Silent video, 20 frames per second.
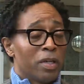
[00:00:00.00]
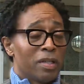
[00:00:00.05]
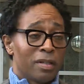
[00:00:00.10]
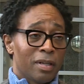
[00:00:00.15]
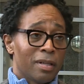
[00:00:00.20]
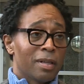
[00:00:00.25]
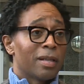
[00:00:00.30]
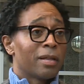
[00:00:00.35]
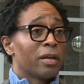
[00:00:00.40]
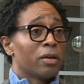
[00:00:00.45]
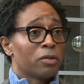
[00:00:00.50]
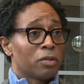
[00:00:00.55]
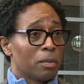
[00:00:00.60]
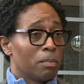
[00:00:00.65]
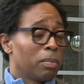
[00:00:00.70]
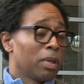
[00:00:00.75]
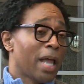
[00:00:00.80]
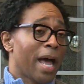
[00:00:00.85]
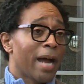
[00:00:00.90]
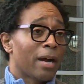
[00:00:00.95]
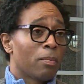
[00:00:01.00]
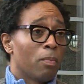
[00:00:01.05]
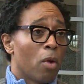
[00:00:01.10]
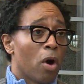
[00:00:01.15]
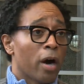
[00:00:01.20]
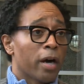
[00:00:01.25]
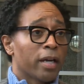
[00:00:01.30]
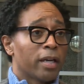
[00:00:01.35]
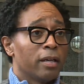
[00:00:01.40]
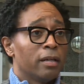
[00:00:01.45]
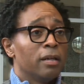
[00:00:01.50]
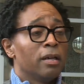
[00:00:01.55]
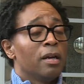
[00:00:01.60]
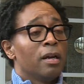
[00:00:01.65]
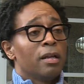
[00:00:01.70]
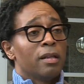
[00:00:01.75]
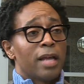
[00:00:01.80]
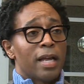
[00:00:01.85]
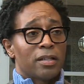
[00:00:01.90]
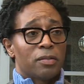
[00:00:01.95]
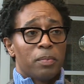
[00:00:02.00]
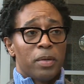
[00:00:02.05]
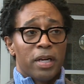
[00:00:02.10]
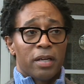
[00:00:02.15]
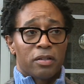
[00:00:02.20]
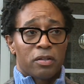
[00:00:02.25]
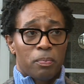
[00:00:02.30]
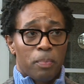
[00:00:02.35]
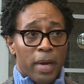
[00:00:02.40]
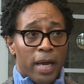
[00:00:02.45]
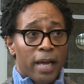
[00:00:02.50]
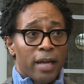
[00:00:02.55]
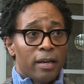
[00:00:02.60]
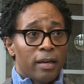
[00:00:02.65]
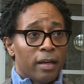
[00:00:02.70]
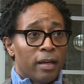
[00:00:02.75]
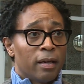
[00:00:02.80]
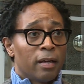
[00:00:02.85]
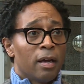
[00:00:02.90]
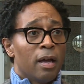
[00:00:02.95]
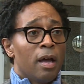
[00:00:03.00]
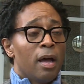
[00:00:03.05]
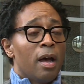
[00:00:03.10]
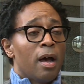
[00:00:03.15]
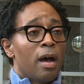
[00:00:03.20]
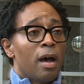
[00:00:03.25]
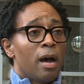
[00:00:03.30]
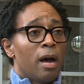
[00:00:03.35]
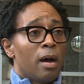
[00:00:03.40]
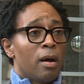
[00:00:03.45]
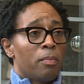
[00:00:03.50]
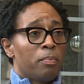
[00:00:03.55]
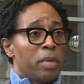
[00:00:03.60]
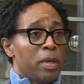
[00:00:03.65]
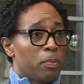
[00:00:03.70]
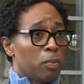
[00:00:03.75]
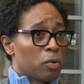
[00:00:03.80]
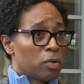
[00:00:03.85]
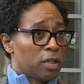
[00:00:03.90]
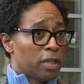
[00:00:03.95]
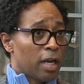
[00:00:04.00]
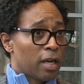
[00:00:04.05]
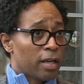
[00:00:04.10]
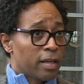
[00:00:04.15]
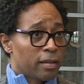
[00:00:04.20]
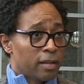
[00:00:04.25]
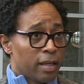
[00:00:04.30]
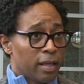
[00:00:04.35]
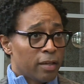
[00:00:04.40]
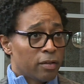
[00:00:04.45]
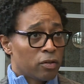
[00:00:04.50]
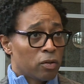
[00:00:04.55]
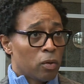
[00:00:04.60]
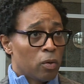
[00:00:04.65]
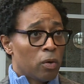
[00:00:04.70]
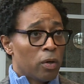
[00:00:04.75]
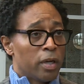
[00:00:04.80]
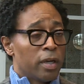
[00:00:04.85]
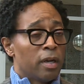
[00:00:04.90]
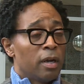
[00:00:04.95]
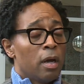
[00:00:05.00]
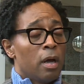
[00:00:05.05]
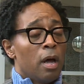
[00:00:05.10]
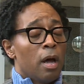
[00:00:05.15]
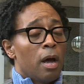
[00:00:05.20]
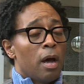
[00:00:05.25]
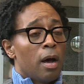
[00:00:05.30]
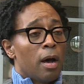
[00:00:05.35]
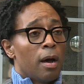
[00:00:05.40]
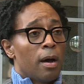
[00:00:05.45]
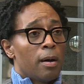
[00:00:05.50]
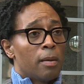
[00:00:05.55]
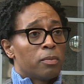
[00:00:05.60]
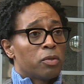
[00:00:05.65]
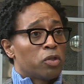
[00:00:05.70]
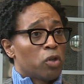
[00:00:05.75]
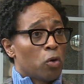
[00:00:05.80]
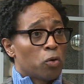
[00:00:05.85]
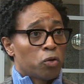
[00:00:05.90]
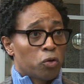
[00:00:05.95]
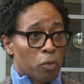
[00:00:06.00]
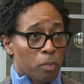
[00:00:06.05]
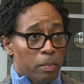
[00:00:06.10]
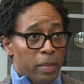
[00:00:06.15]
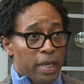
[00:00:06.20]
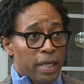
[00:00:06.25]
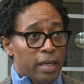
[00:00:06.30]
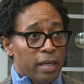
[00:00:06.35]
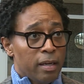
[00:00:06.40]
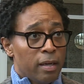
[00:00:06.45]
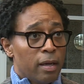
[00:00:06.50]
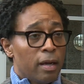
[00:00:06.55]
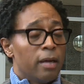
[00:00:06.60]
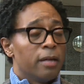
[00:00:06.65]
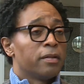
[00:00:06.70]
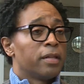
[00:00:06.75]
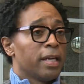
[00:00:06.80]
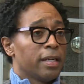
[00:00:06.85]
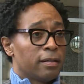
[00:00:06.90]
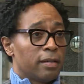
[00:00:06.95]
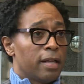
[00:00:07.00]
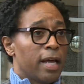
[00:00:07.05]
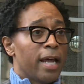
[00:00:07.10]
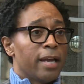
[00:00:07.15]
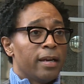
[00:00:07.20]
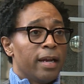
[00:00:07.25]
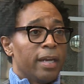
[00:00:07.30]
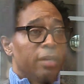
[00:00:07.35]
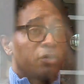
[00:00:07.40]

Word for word: We see that there's a black market that's been expanding, uh, people selling things on um, social media and things of that